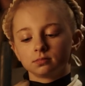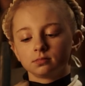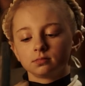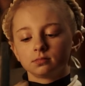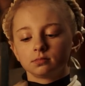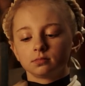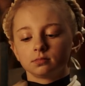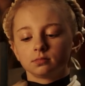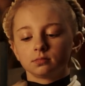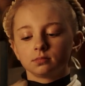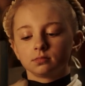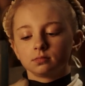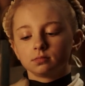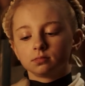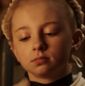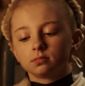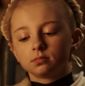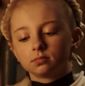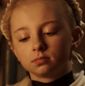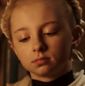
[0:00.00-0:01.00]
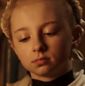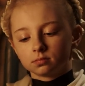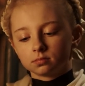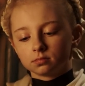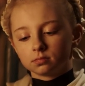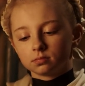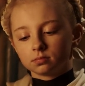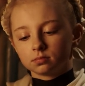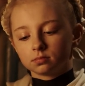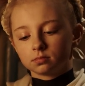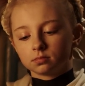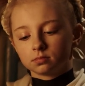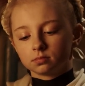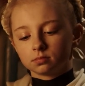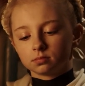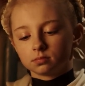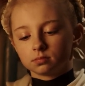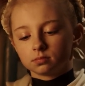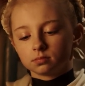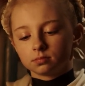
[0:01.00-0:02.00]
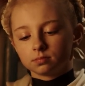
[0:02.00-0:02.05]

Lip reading: (silence)